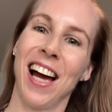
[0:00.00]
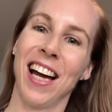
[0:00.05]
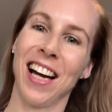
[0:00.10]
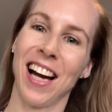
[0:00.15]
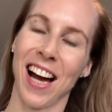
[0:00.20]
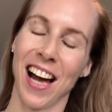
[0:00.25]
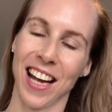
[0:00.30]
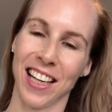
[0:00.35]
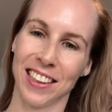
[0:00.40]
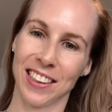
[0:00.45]

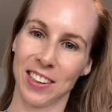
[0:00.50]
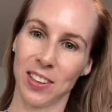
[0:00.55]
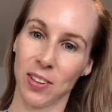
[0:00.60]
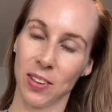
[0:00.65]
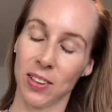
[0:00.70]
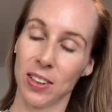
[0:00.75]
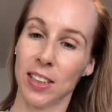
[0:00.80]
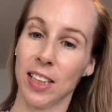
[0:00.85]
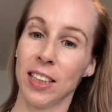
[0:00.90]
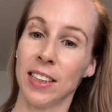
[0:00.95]
guys, so
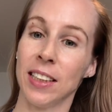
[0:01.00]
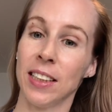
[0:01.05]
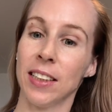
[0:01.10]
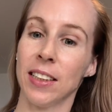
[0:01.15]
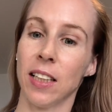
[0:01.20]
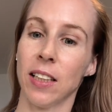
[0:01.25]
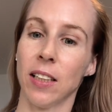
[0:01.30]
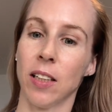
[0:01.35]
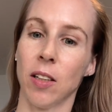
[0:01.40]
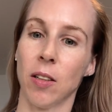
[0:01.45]
this is
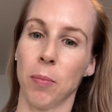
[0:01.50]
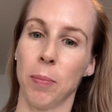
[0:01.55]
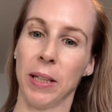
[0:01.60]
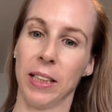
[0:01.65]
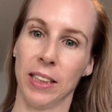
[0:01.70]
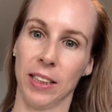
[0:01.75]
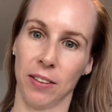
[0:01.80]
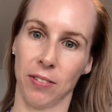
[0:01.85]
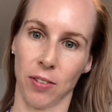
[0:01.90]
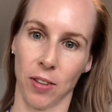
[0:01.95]
a little bit
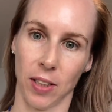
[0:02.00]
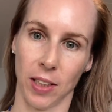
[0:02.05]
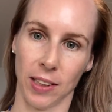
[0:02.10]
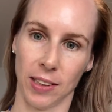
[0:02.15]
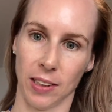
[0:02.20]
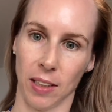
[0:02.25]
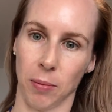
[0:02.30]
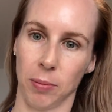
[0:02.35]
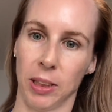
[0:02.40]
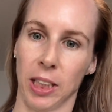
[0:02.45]
different, this
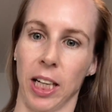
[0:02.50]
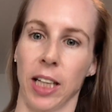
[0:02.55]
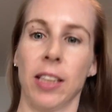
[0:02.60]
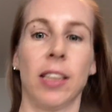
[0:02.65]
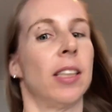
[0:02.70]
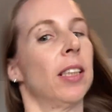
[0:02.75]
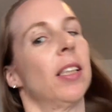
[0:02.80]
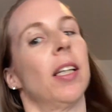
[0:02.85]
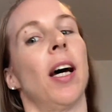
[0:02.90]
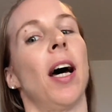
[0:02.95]

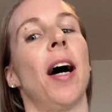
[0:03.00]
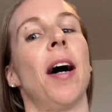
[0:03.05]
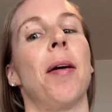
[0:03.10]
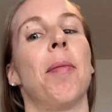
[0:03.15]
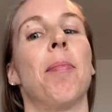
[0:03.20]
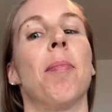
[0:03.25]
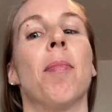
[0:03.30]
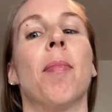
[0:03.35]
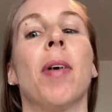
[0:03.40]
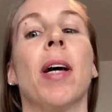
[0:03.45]
subject,
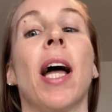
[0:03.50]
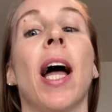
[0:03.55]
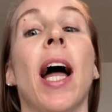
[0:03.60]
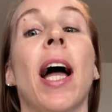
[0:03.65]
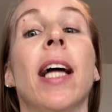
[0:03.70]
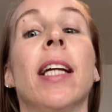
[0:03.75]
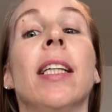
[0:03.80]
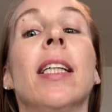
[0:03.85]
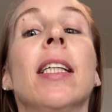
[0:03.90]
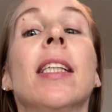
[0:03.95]
and
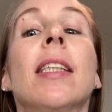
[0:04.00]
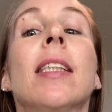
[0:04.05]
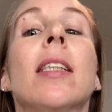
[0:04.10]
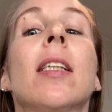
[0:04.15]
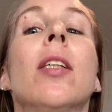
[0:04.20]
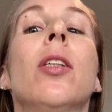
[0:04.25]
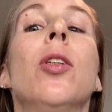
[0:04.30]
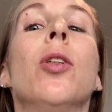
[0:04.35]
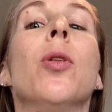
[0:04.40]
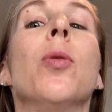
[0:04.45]
it's to
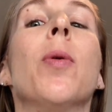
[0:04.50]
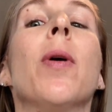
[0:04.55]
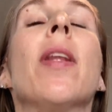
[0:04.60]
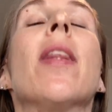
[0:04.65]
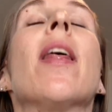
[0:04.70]
do with